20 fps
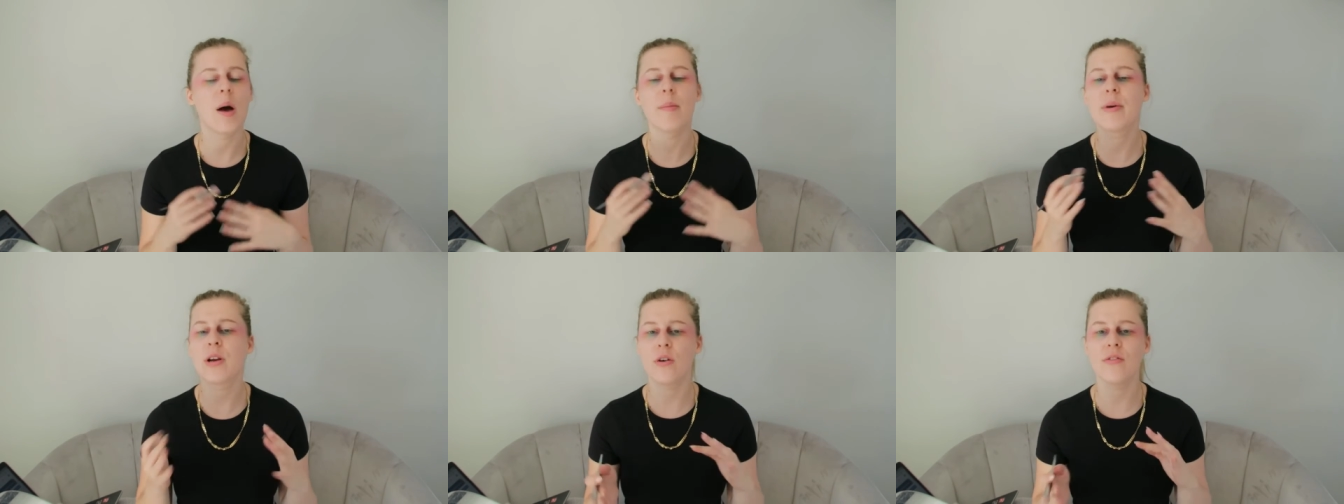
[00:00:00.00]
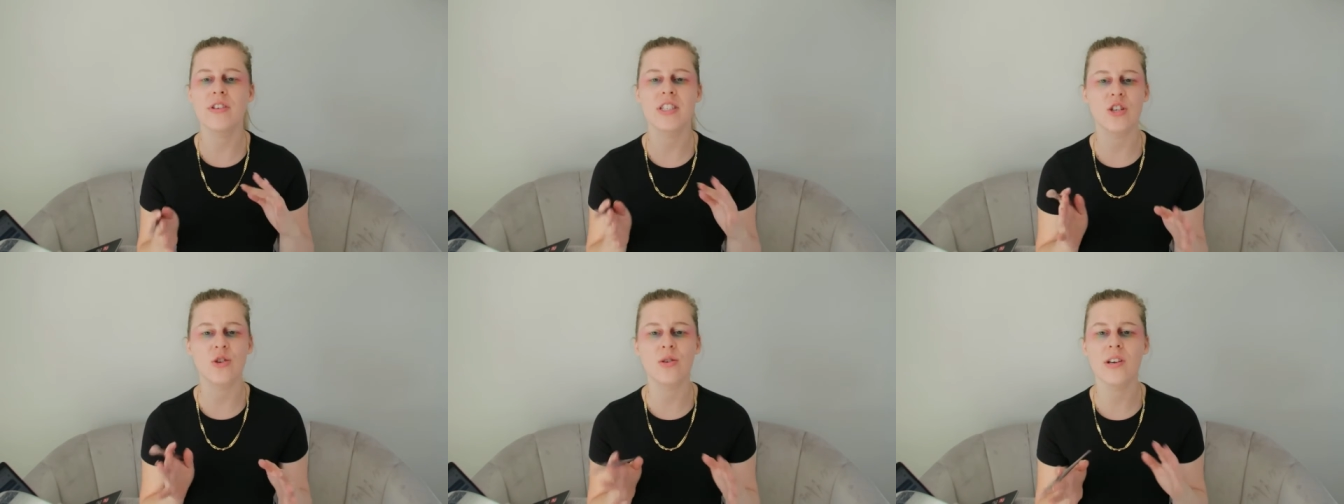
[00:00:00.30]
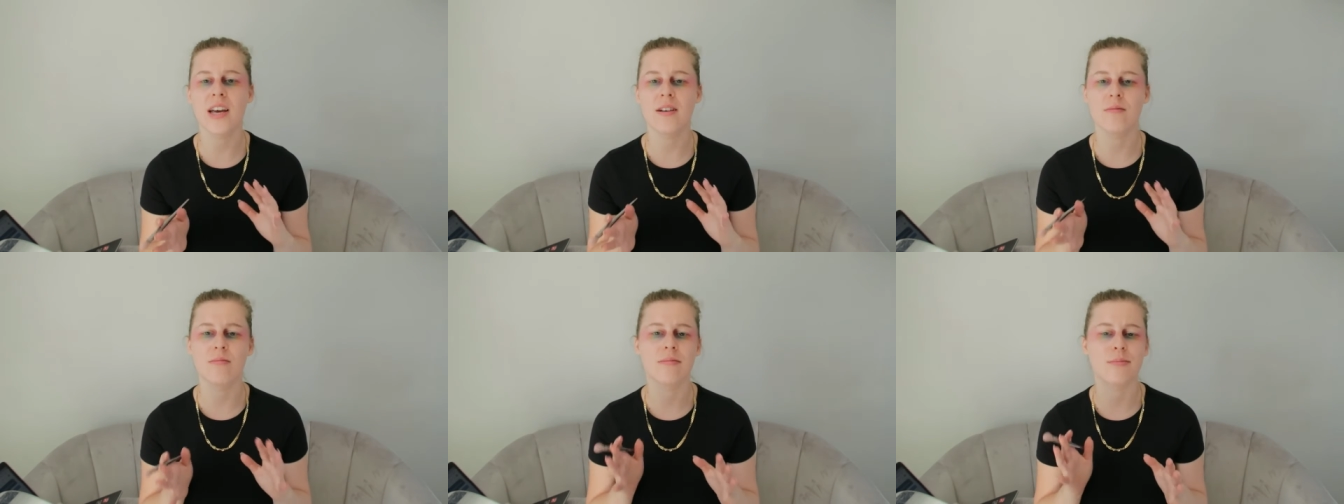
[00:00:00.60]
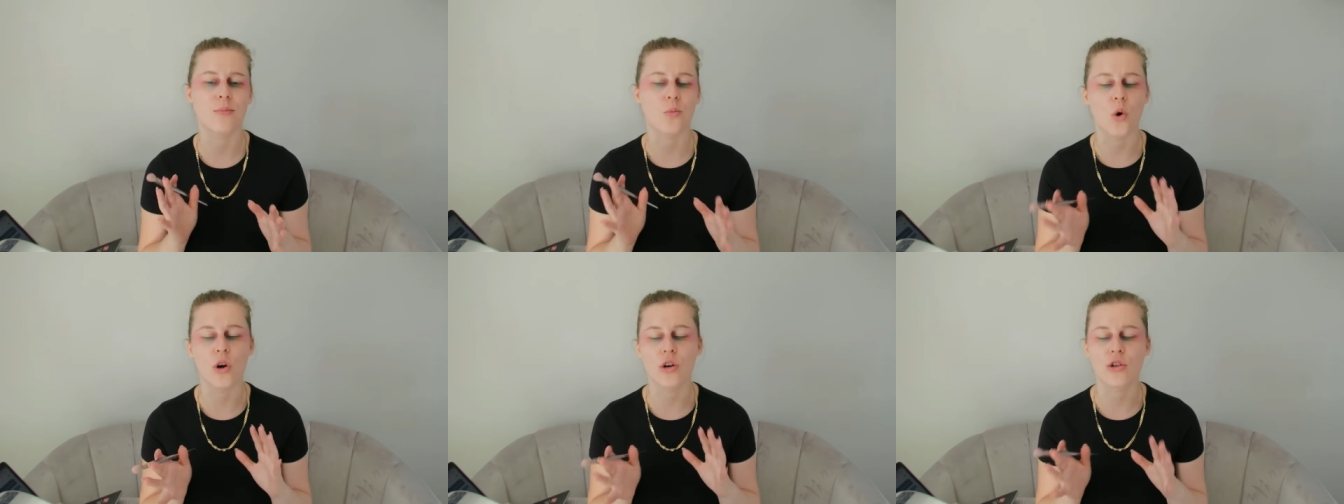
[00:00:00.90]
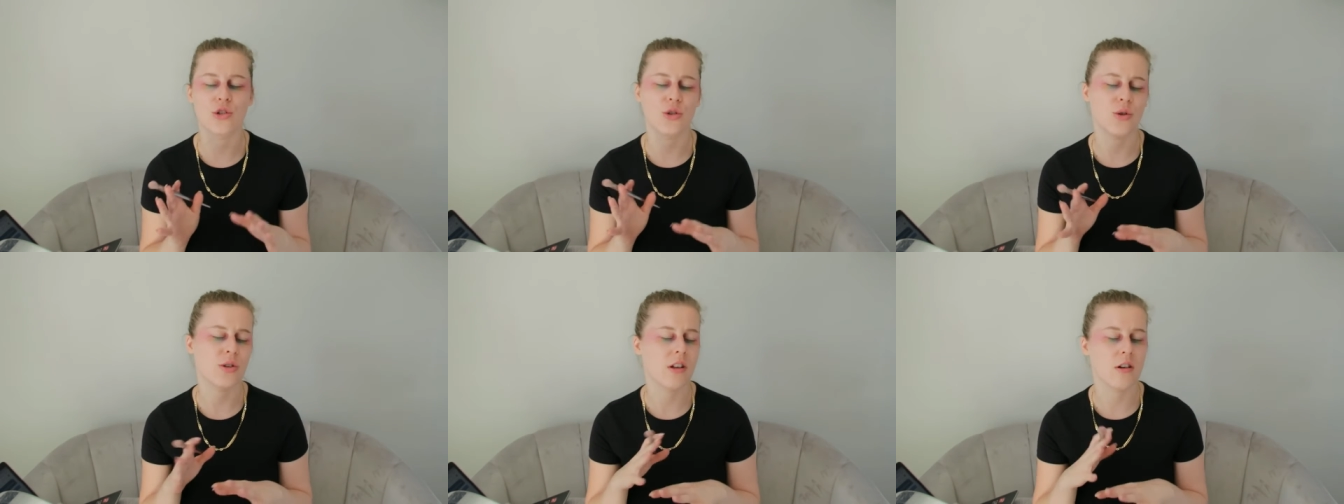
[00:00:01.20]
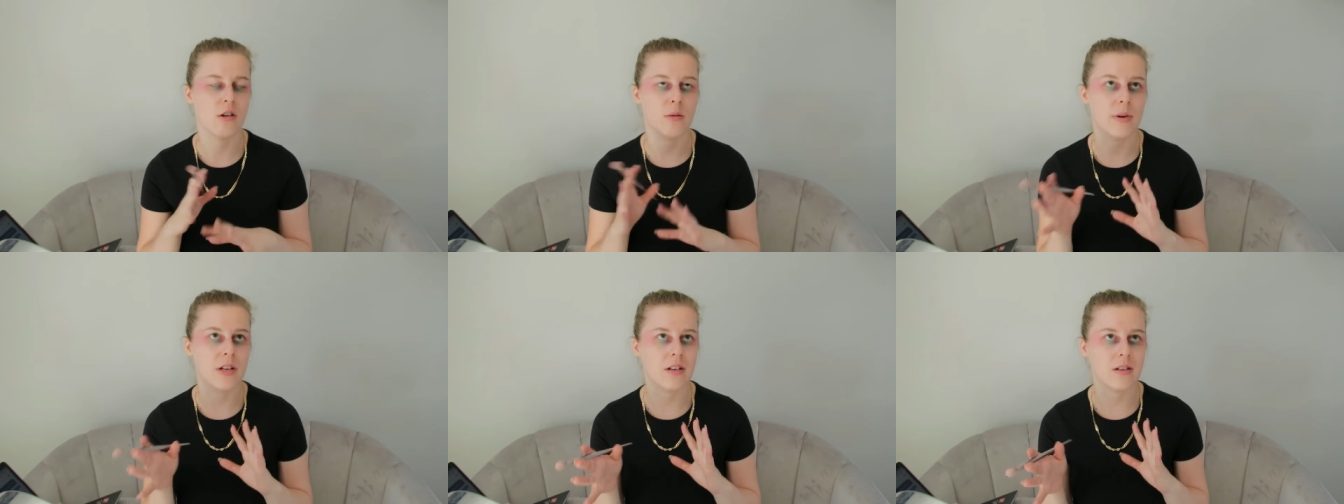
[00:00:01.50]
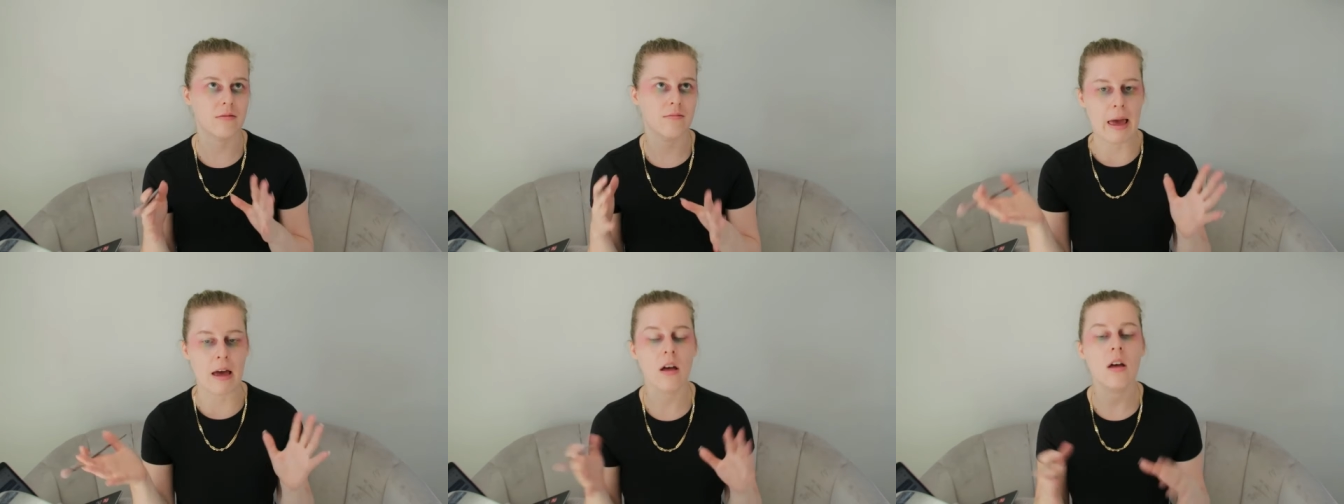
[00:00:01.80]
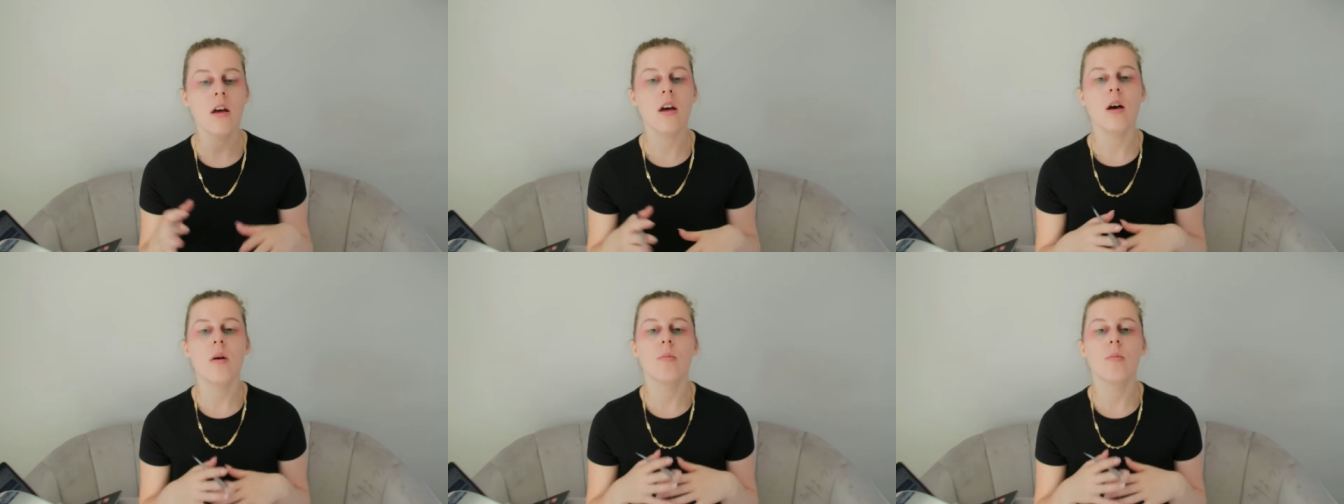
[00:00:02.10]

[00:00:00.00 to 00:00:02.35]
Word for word: I mean, obviously you get one or two that are a bit meh,